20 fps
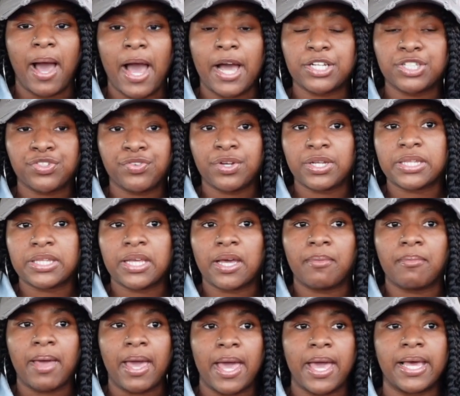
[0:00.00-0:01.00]
I treat
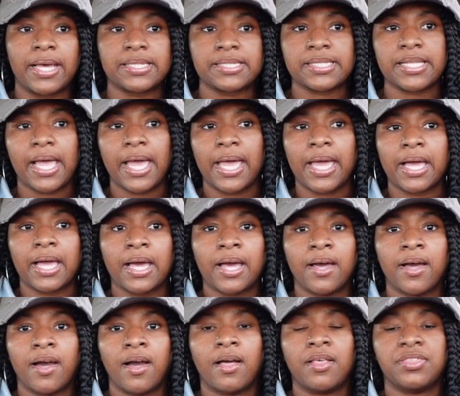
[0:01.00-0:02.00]
them as like,
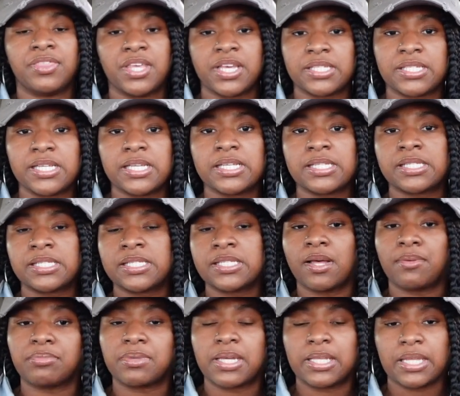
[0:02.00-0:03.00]
this is
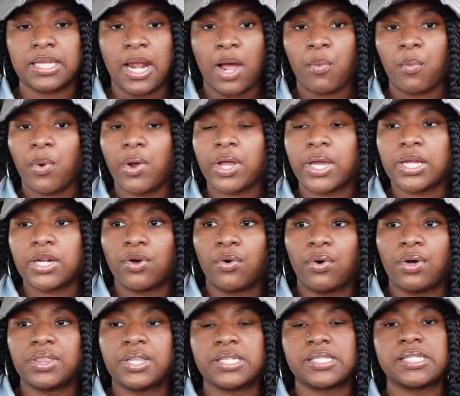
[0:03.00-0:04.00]
something that I'm working
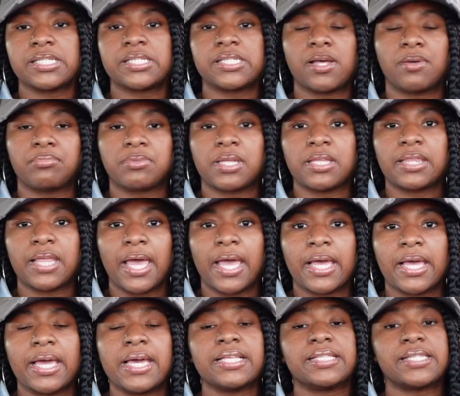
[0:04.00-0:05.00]
on. This is something
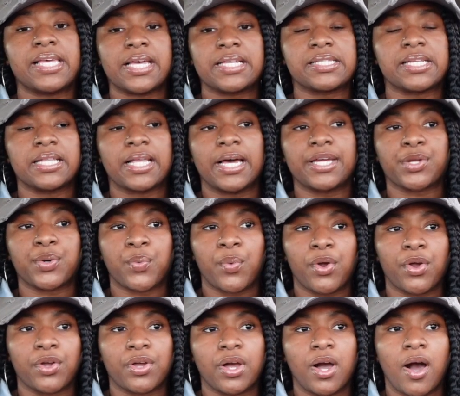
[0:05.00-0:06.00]
that it takes a lot of
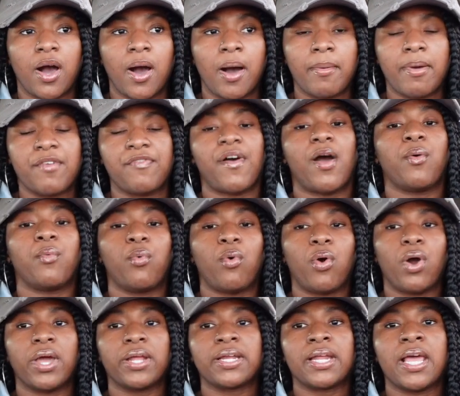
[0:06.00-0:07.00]
work. If I
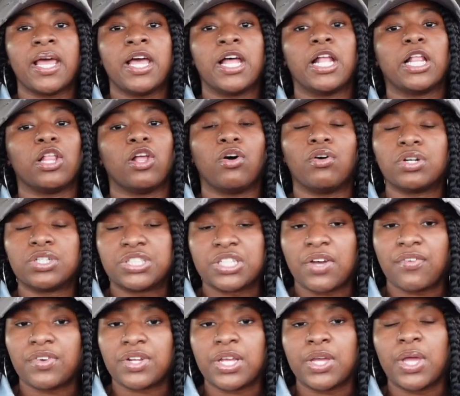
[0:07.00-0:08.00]
want
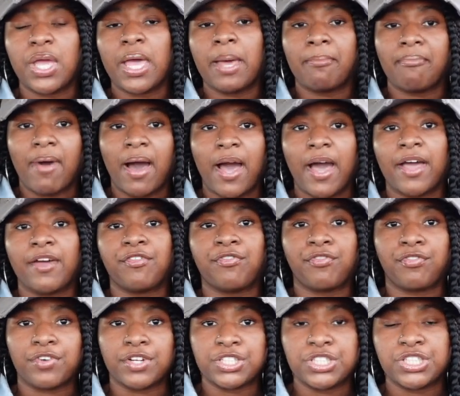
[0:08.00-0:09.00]
longevity in my
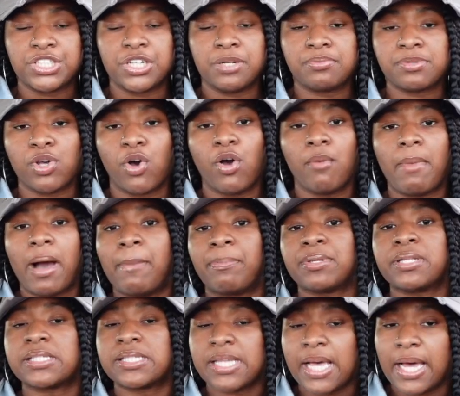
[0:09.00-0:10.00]
friendships or my
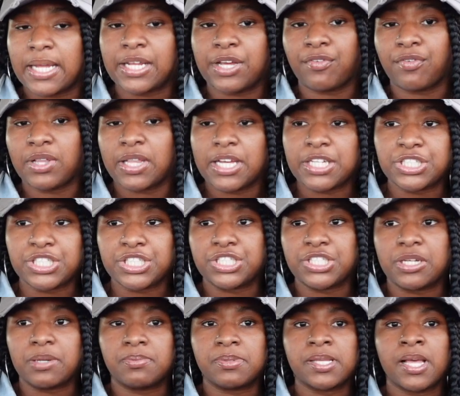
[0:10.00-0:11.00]
platonic
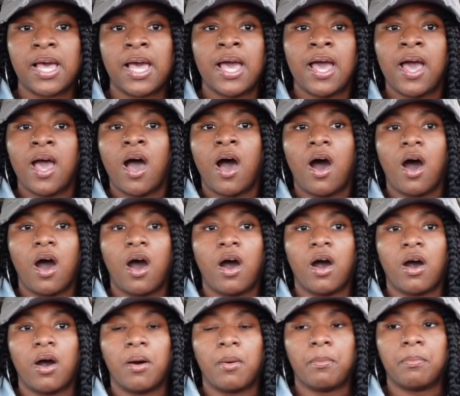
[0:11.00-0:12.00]
relationships,
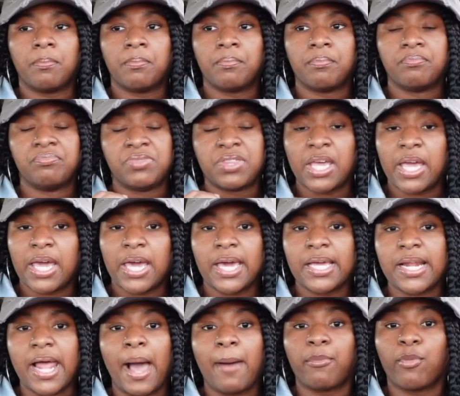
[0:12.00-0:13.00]

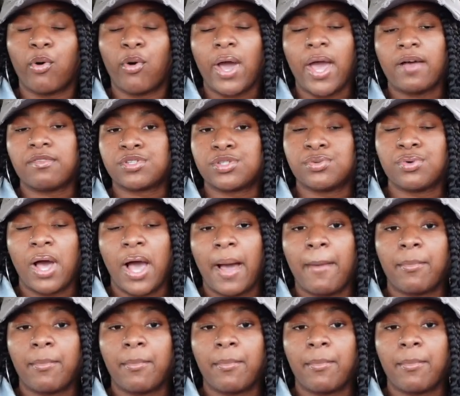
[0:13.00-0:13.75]
then I'm going to have to